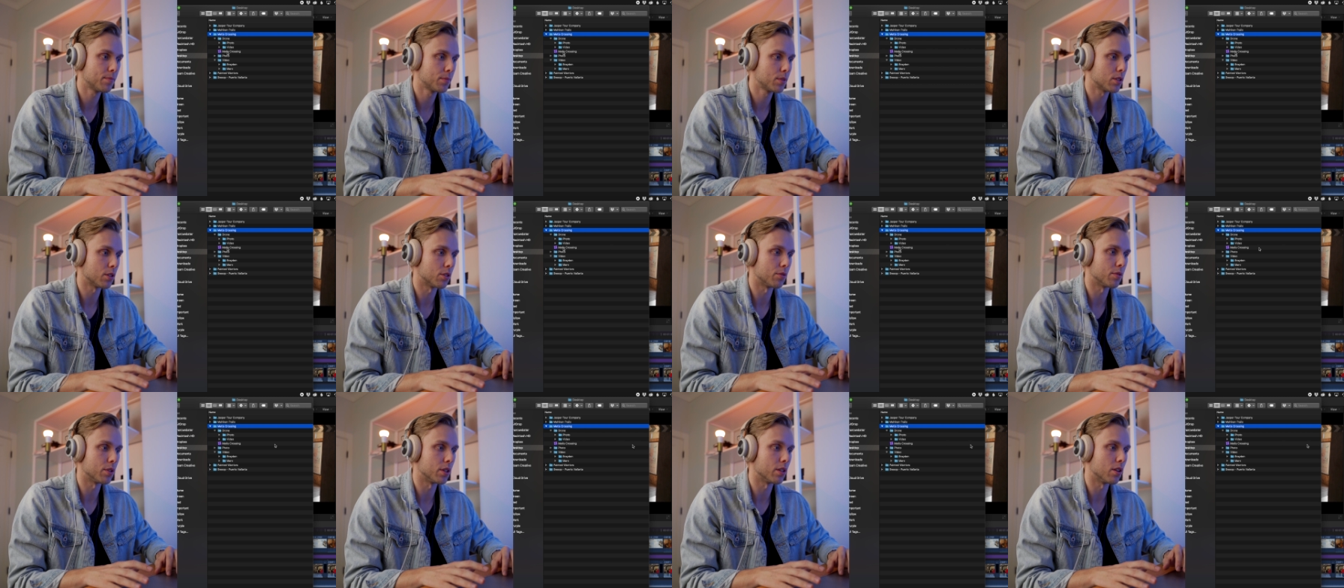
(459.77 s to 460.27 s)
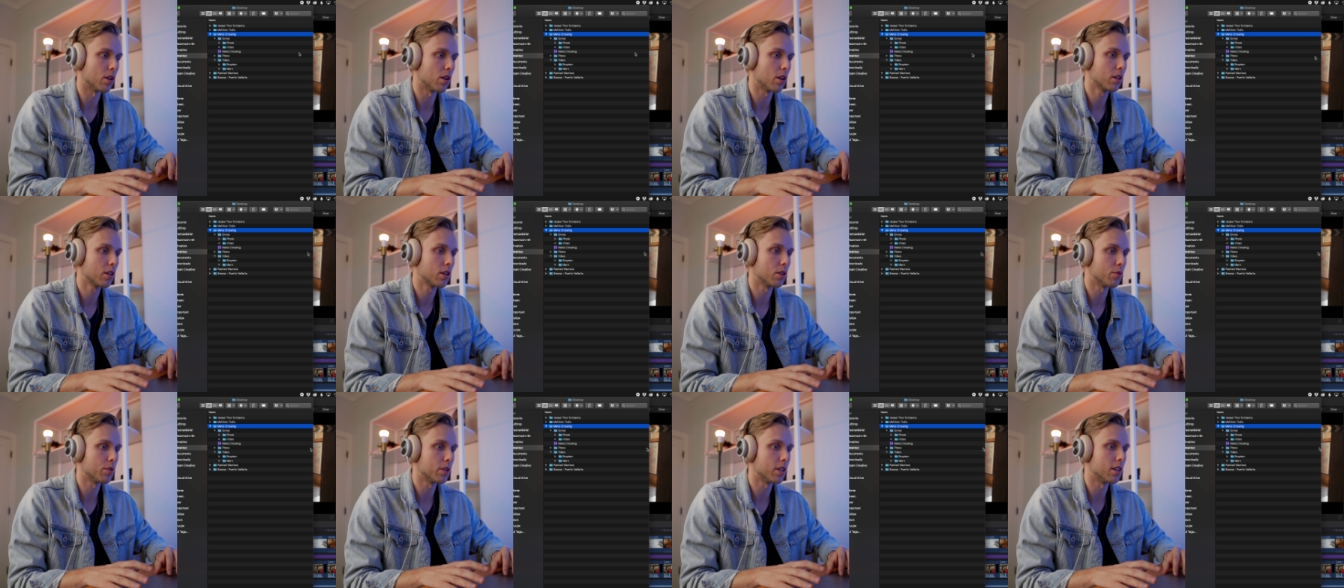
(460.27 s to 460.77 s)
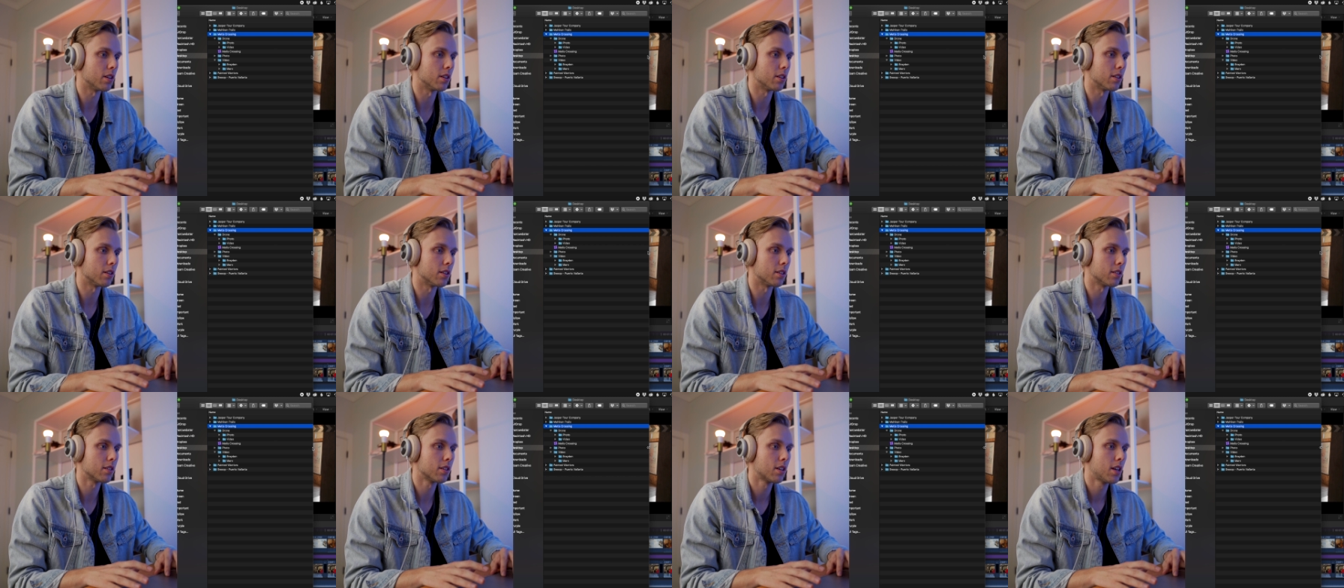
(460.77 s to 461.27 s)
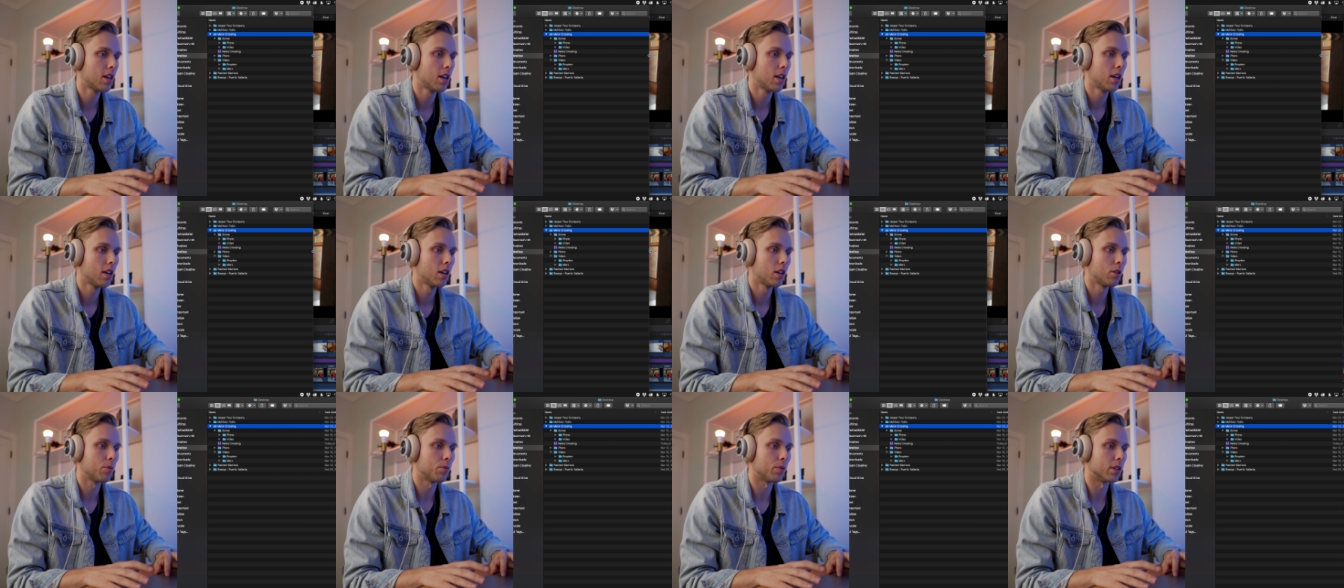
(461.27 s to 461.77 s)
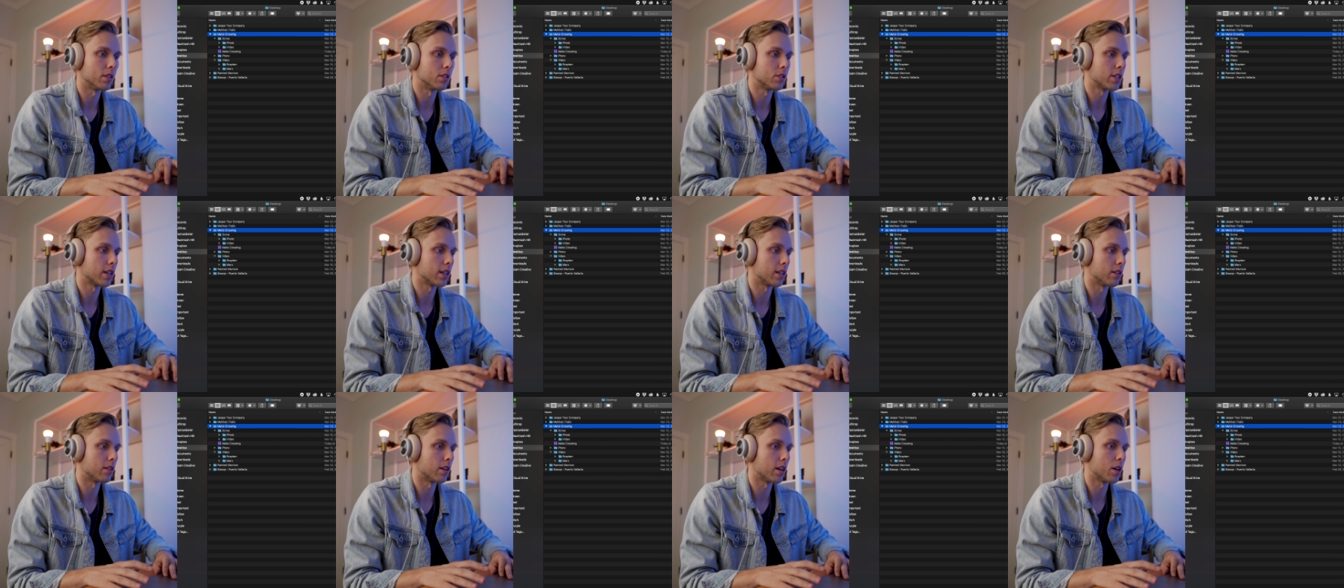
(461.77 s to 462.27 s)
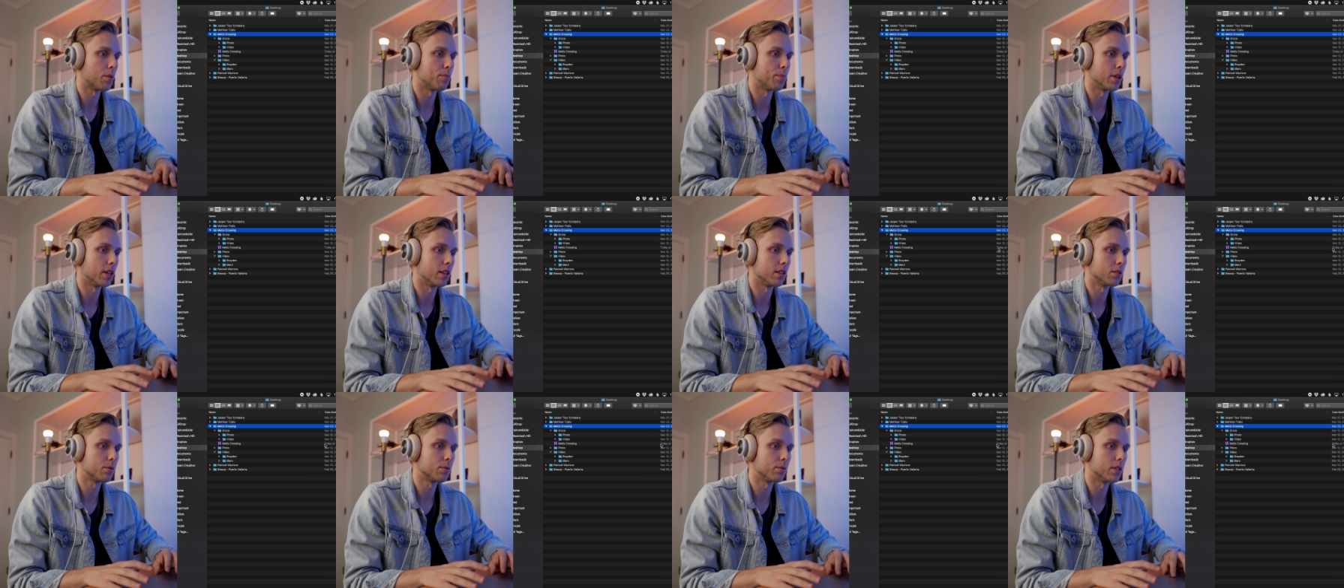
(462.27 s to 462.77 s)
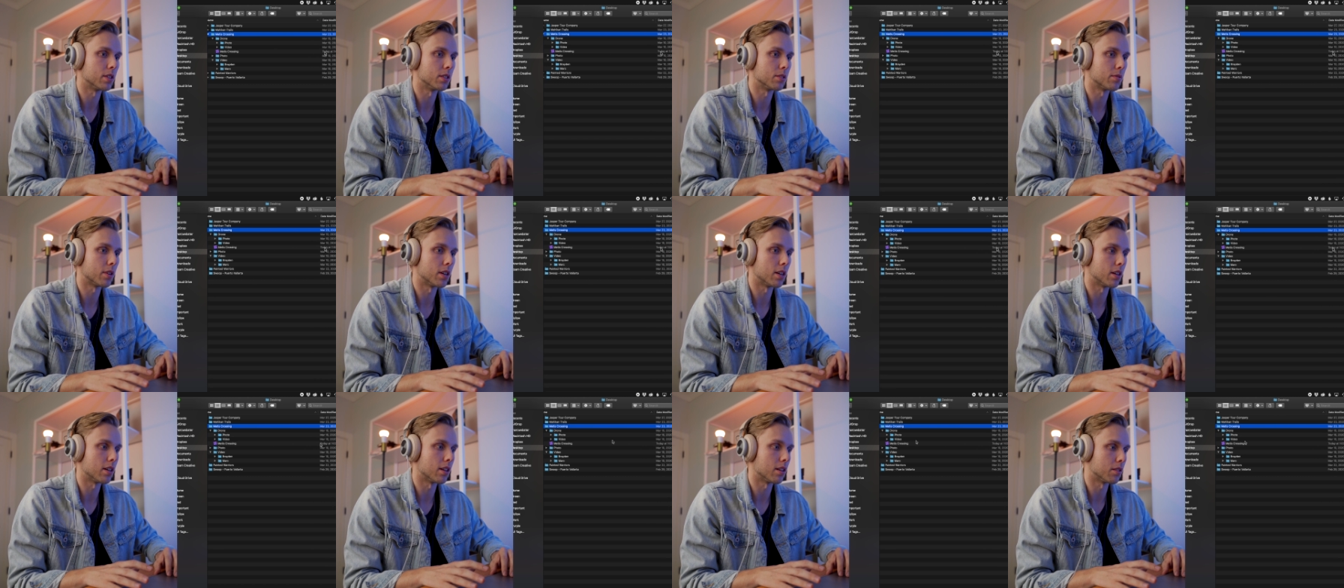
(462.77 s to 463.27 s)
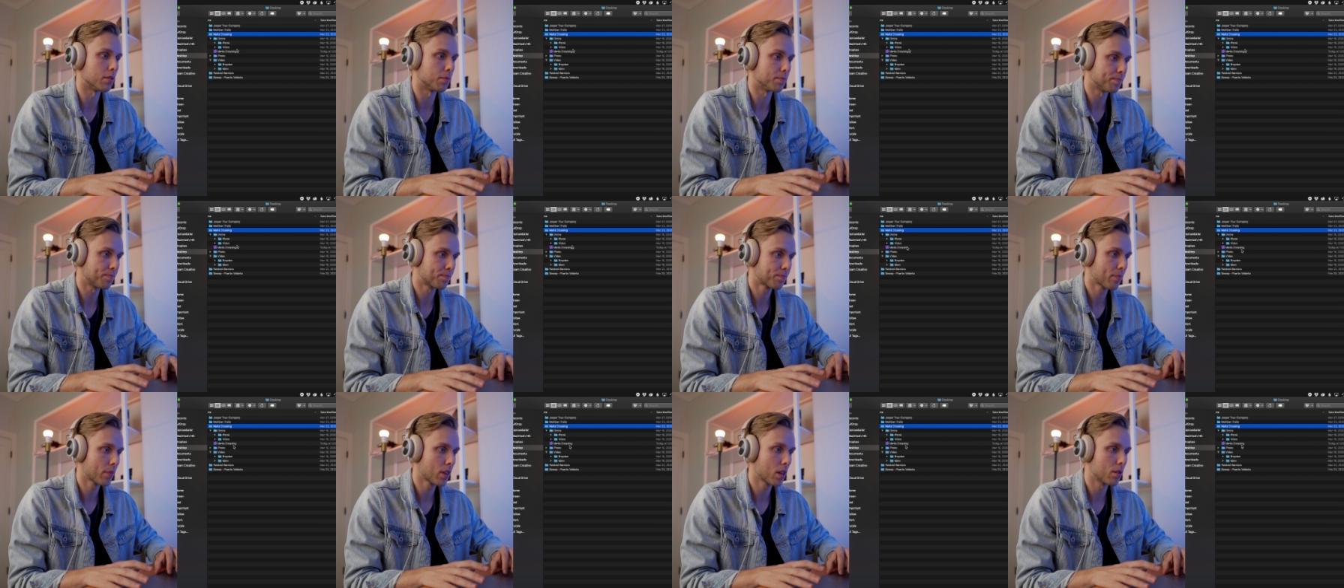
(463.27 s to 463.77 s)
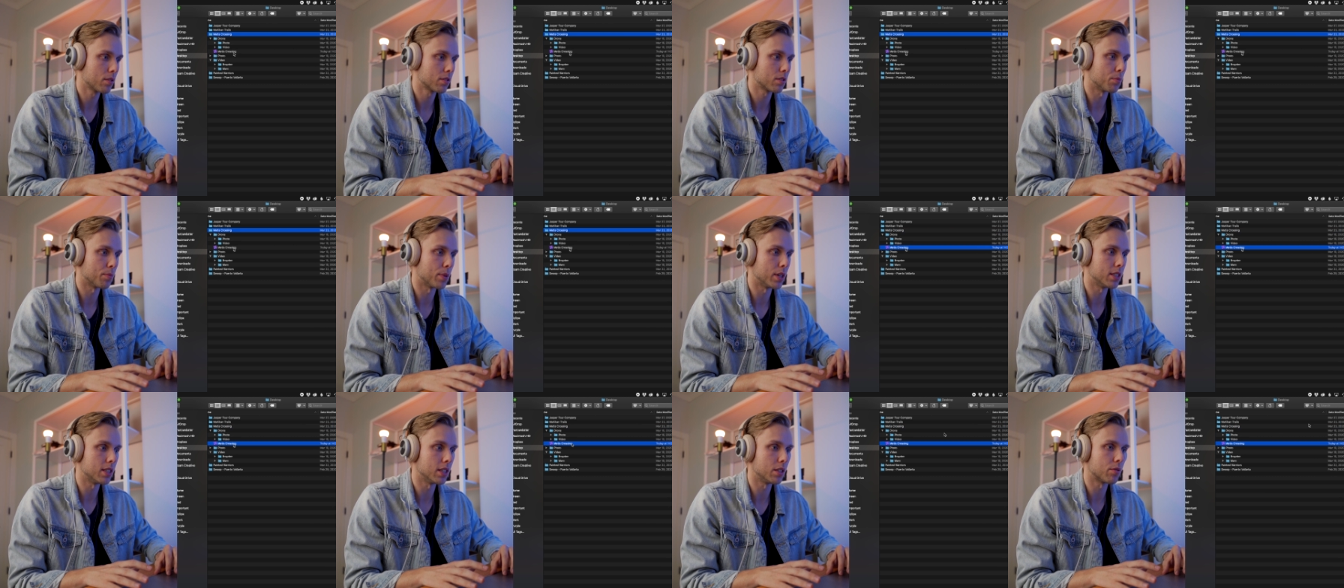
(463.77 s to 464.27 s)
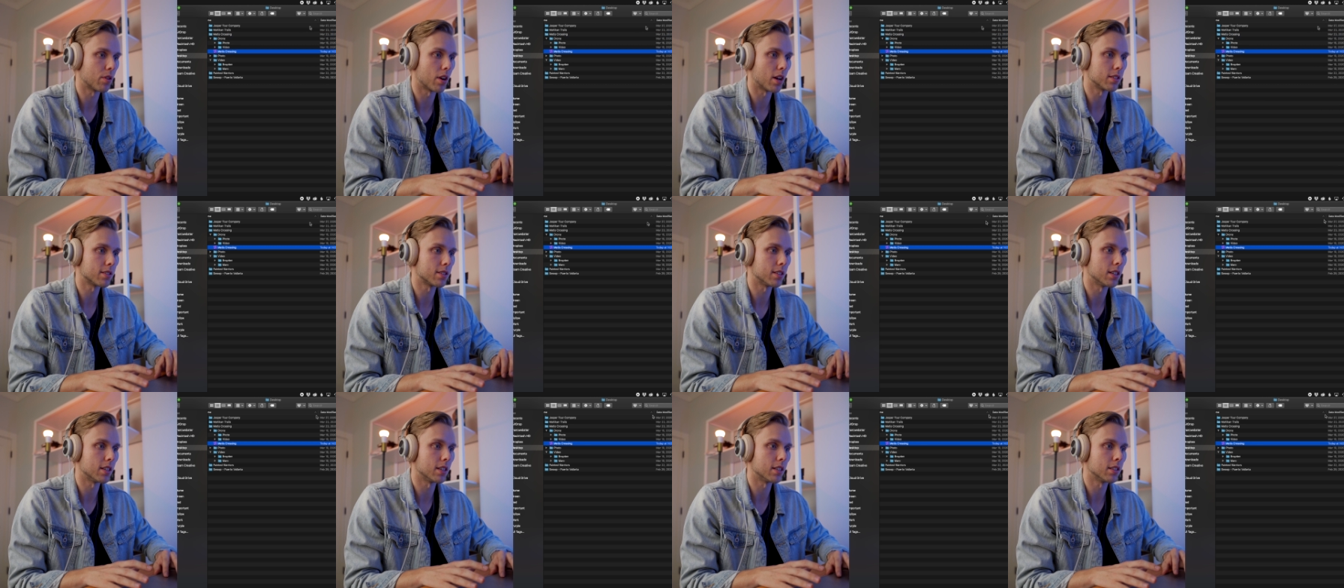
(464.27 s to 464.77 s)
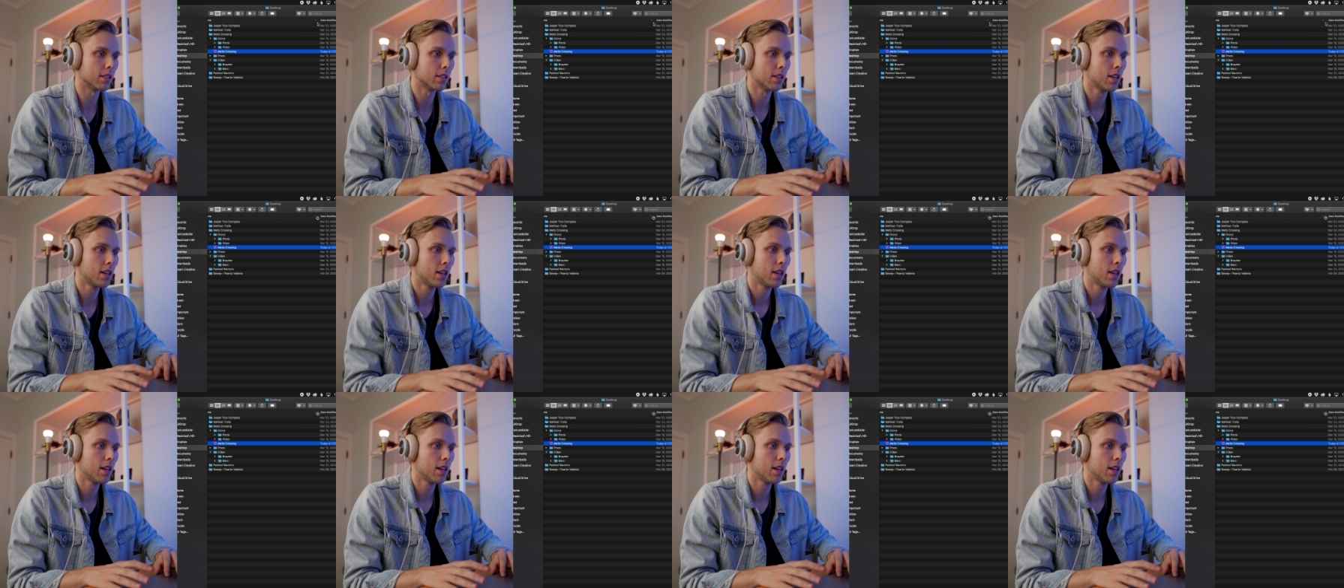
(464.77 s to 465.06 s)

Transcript: So if we get, go here, we can check out how big this one is right now. So Métis Crossing